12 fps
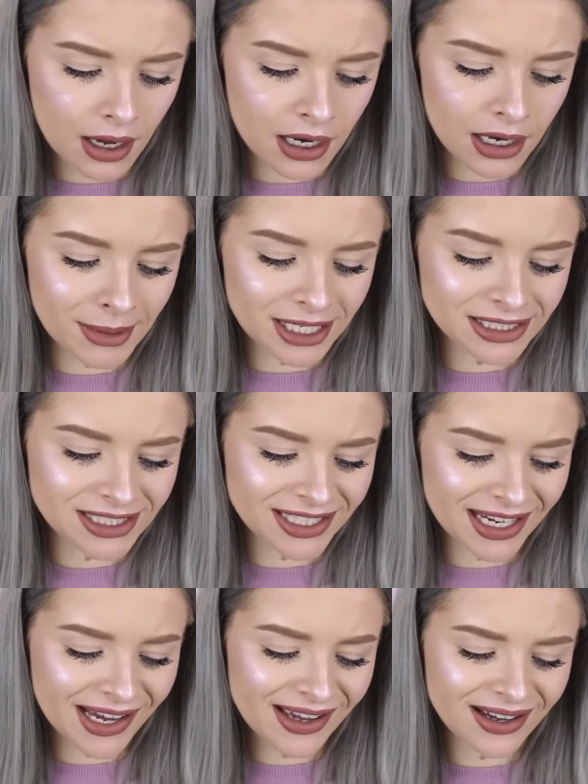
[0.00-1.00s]
Um, and
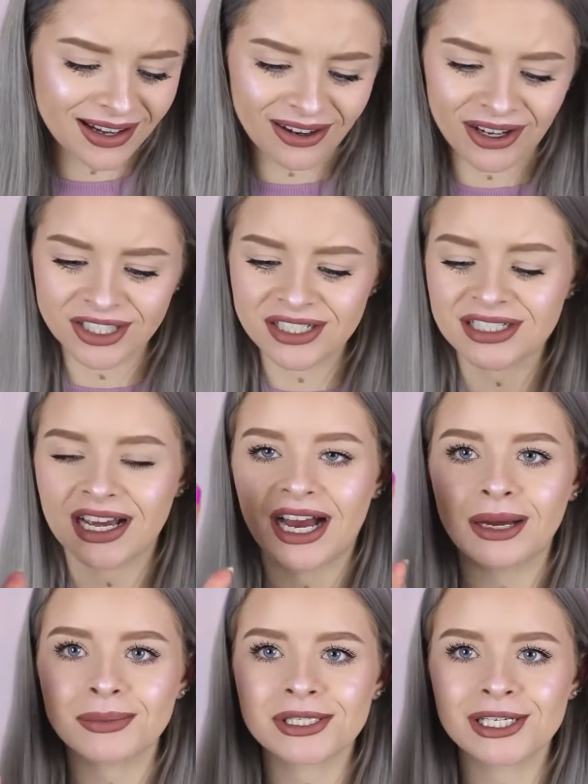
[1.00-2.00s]
yeah, I just
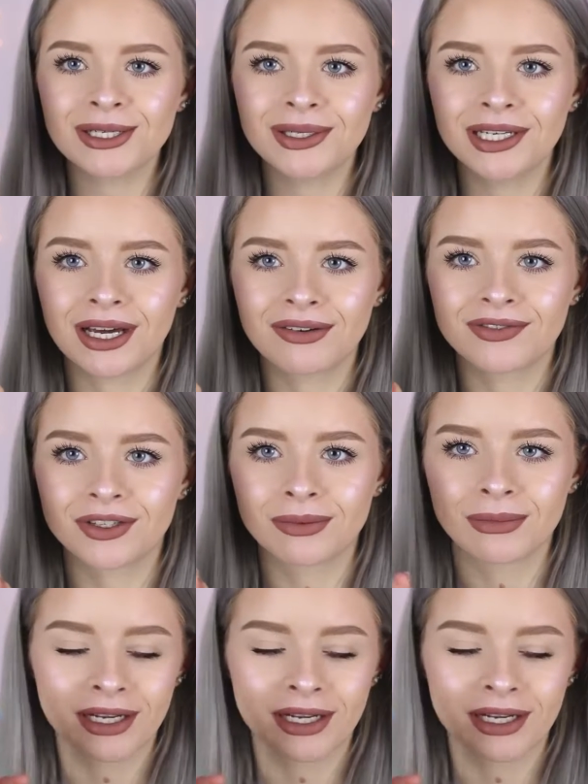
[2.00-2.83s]
absolutely love them.